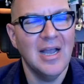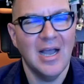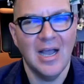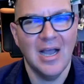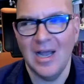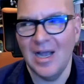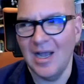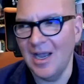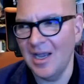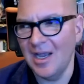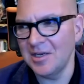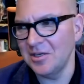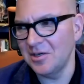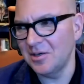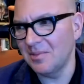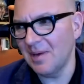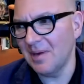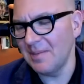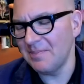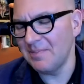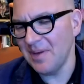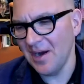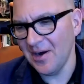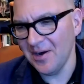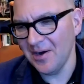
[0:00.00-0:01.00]
Uh, and you know,
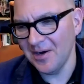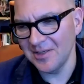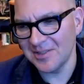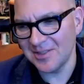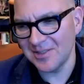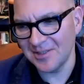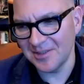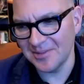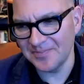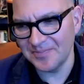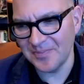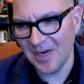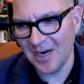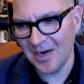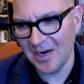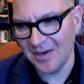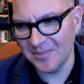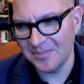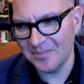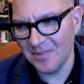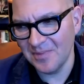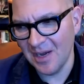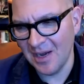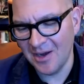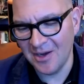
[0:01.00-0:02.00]
my parents are
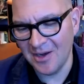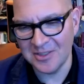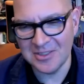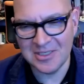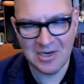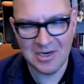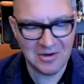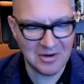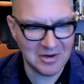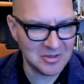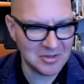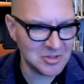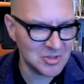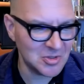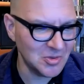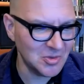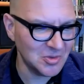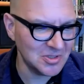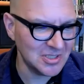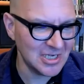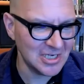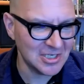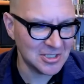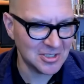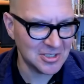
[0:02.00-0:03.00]
are uh, Ontario school
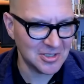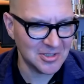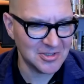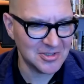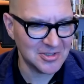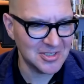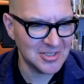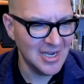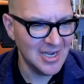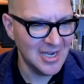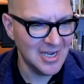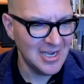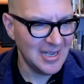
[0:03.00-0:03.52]
teachers,